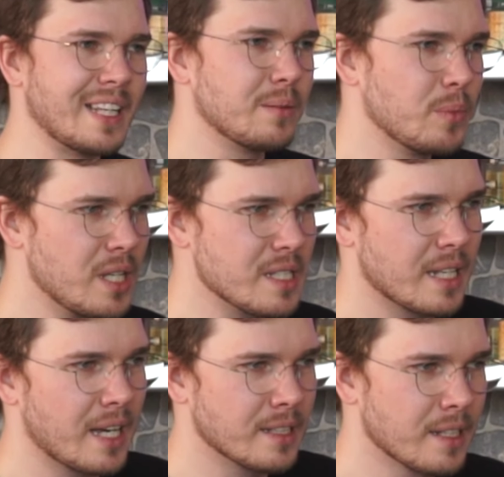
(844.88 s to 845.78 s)
it means
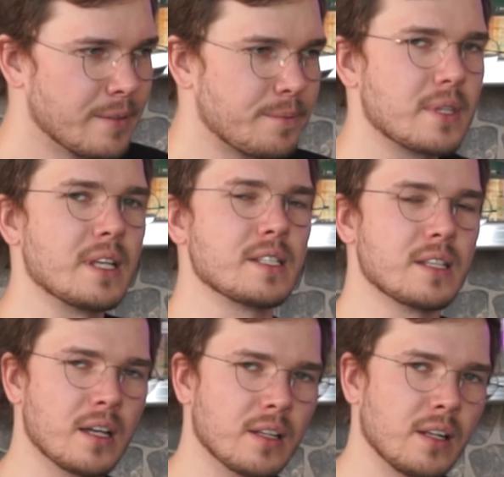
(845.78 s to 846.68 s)
that there's
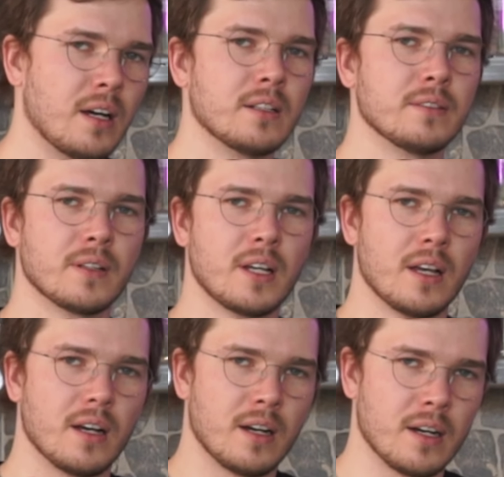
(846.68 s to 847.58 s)
not a lot of
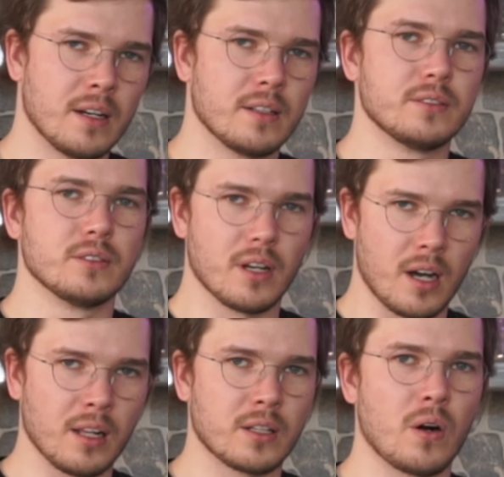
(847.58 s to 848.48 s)

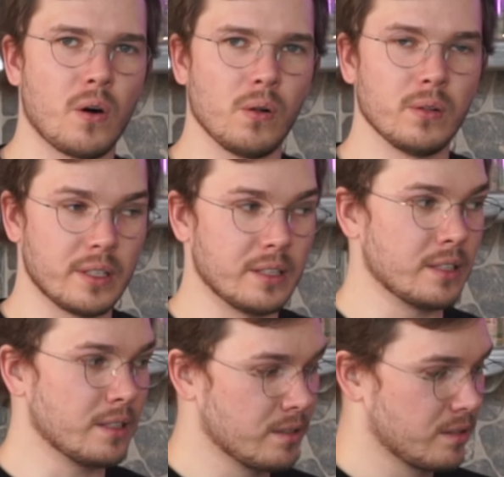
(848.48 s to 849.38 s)
alcohol in
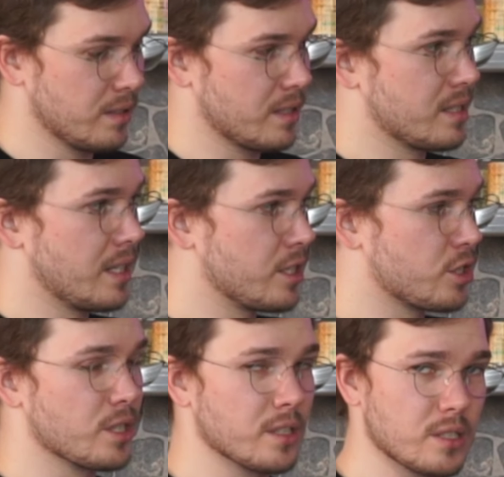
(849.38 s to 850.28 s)
the
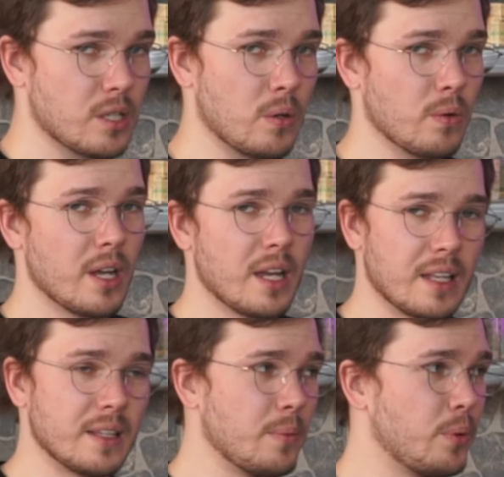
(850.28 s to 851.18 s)
extension. So
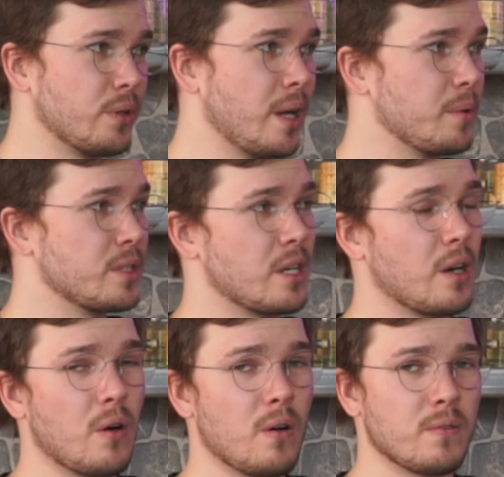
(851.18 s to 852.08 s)
the parameter
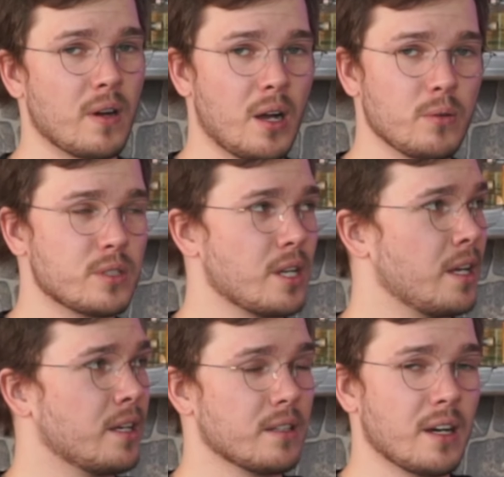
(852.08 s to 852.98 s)
of
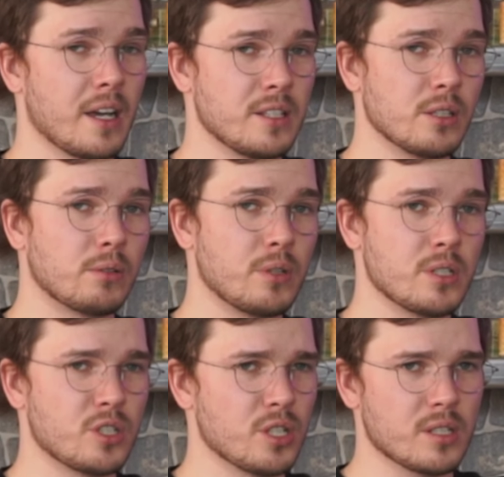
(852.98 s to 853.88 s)
outtake I
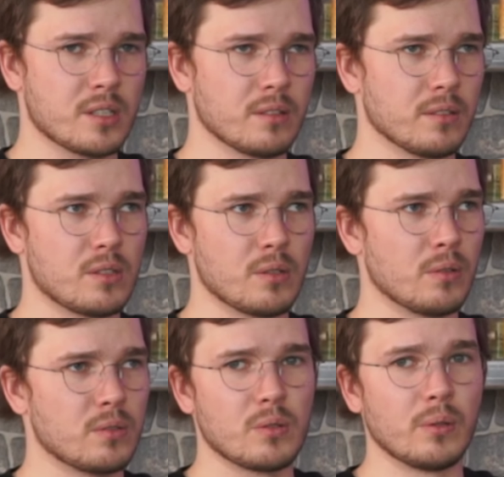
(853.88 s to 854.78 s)
decreased just
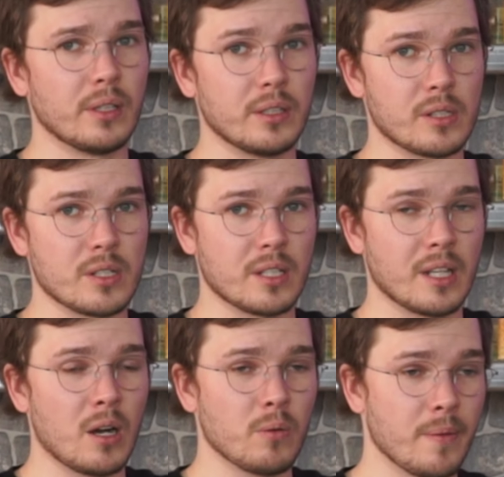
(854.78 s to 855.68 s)
to 2 liters an
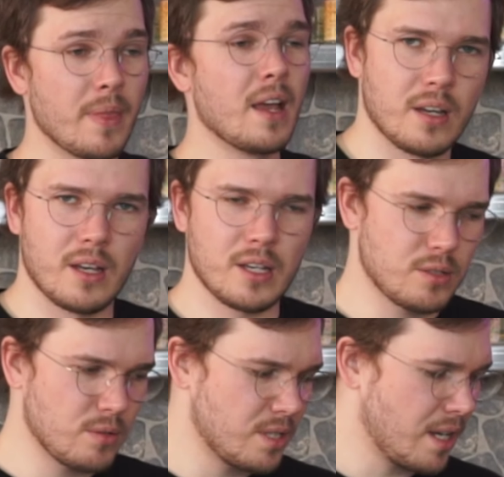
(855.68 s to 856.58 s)
hour. As
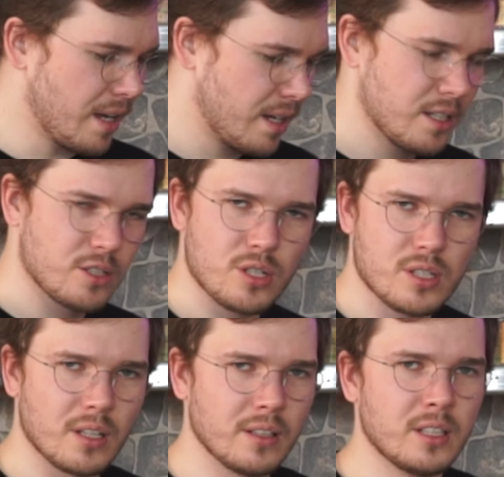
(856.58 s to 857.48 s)
you see, I had
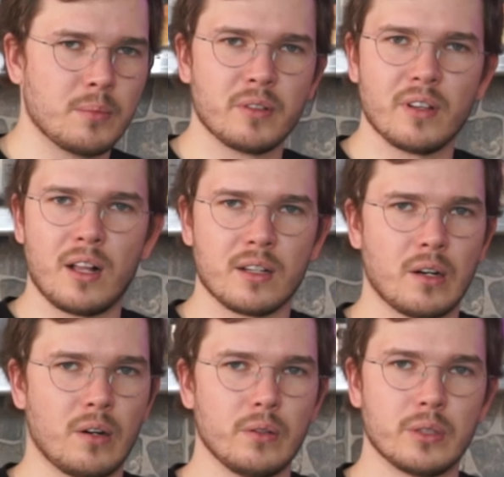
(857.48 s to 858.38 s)
just a little bit of
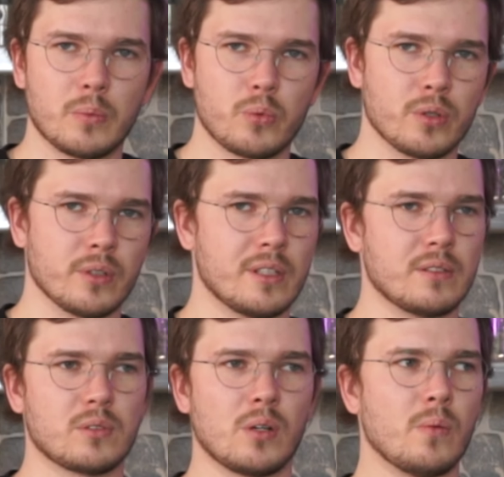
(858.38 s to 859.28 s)
alcohol in the boiler,
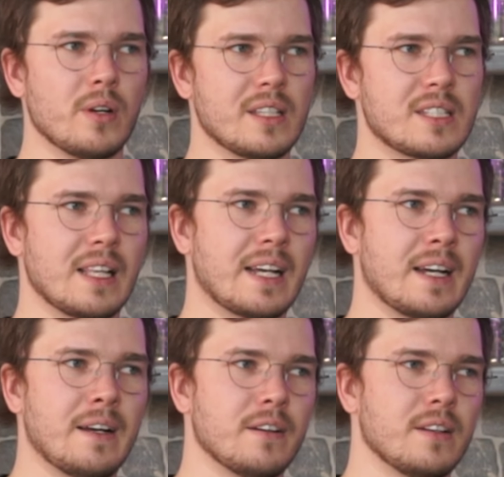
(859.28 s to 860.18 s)
so it's like
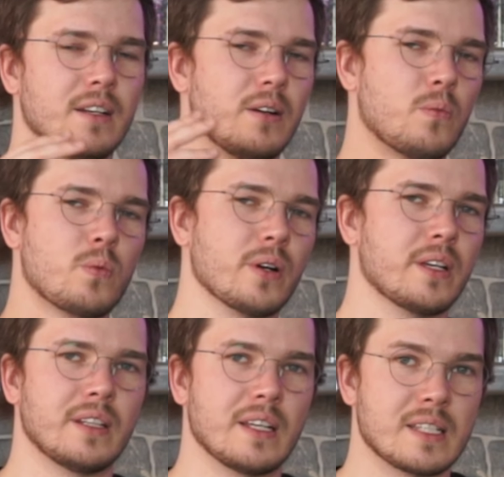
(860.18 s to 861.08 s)
a
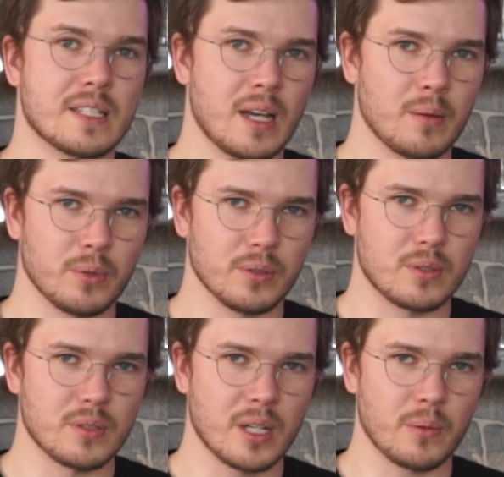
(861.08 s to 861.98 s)
working example
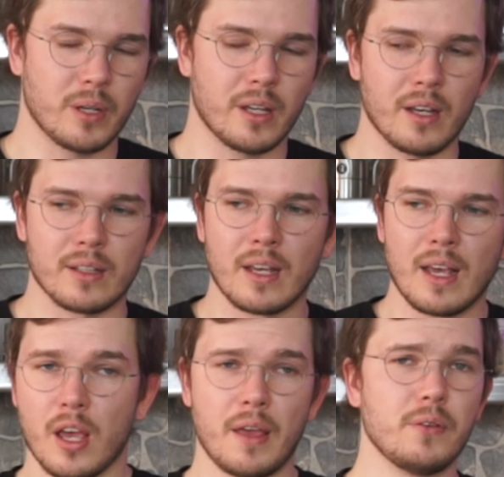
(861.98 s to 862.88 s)
today we had.
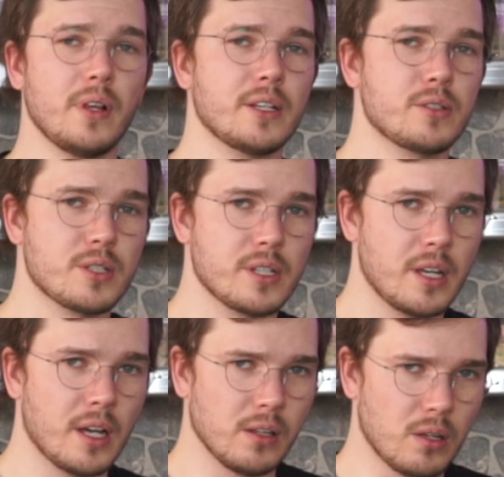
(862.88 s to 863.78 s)
If you like to see
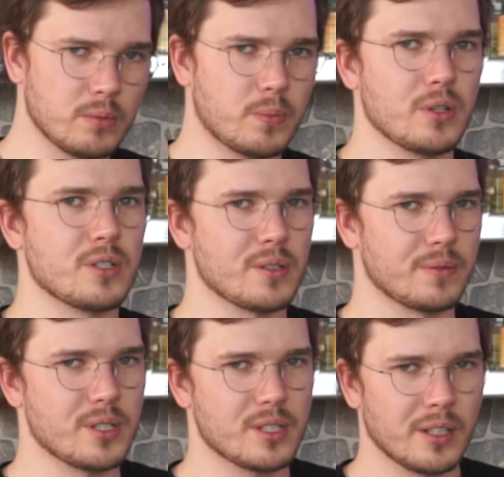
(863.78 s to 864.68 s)
a long process of
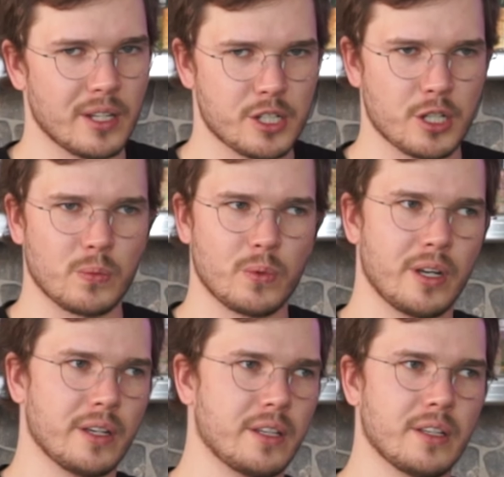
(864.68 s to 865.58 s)
distillation
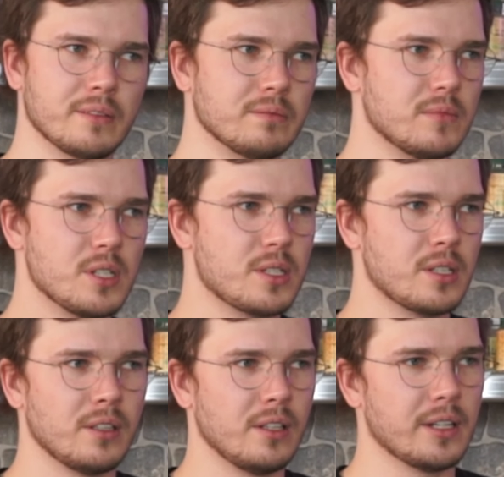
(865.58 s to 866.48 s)
where I can
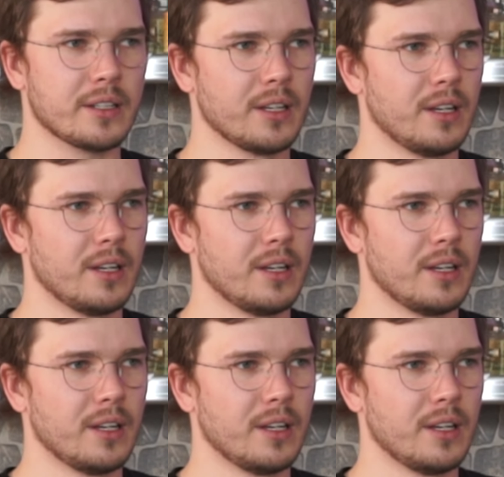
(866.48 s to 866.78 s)
distill like